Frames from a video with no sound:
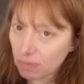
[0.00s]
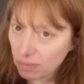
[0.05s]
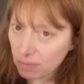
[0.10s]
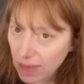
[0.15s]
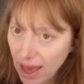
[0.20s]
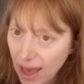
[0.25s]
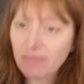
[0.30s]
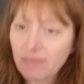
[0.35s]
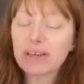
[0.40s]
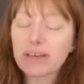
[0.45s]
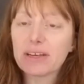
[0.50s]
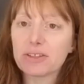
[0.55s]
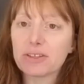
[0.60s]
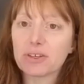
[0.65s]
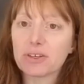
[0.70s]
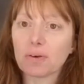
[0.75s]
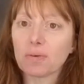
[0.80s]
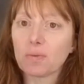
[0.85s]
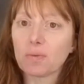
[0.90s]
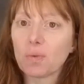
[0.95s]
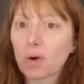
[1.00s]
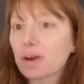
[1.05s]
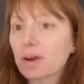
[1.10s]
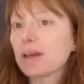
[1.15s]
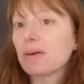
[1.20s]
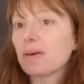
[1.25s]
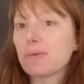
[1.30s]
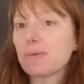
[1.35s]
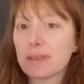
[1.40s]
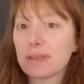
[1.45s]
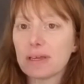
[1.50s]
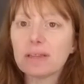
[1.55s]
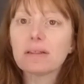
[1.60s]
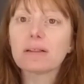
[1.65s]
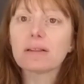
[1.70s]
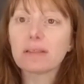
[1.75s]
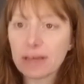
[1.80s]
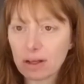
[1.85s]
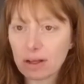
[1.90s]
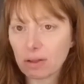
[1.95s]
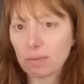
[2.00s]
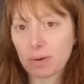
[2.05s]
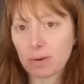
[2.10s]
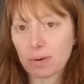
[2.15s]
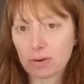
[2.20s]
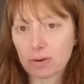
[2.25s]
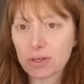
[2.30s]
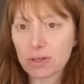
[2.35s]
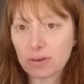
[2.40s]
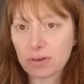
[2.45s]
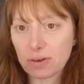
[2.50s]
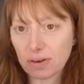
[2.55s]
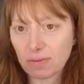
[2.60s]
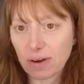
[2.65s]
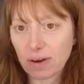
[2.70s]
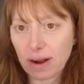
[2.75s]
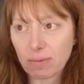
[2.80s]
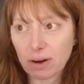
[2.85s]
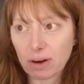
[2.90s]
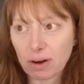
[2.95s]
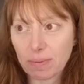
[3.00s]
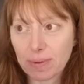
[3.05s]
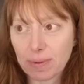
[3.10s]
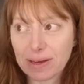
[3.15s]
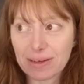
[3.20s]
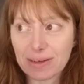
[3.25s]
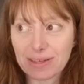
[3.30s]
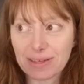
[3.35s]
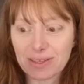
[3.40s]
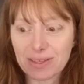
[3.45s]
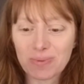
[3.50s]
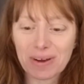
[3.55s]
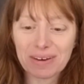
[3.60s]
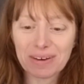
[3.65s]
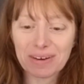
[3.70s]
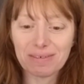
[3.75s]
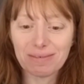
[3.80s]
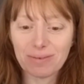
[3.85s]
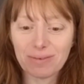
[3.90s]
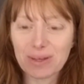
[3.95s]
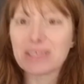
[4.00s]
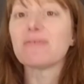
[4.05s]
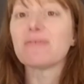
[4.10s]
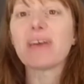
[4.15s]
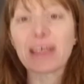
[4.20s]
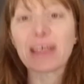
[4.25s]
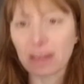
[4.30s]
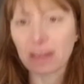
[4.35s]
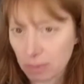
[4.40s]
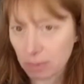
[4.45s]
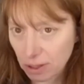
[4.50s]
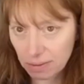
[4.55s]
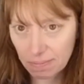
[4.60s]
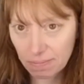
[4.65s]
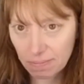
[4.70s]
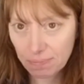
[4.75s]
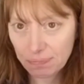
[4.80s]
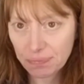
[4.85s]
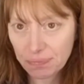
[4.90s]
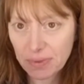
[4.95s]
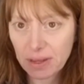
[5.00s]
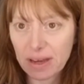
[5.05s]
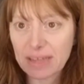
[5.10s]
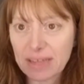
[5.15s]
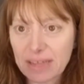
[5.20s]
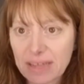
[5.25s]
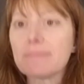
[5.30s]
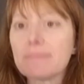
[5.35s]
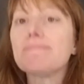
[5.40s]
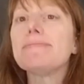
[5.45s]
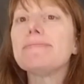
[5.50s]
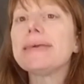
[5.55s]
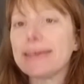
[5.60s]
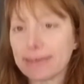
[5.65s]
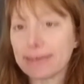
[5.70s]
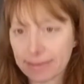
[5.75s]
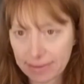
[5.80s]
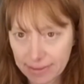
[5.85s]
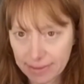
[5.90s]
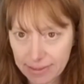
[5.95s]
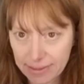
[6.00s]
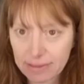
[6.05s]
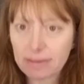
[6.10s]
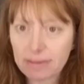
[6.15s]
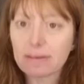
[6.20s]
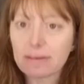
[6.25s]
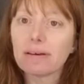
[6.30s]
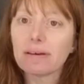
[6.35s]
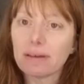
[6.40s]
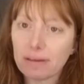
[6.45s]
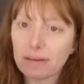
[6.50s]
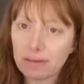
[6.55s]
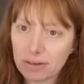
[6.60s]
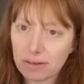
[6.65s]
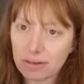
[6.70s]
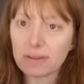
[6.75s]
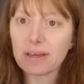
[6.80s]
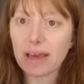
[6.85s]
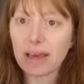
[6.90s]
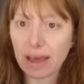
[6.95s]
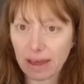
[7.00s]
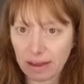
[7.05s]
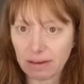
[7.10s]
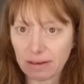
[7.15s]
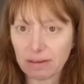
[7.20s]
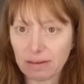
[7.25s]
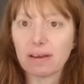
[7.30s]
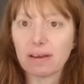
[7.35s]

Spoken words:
advocates are working within the legal personhood framework because it's what's available. It's a means to the end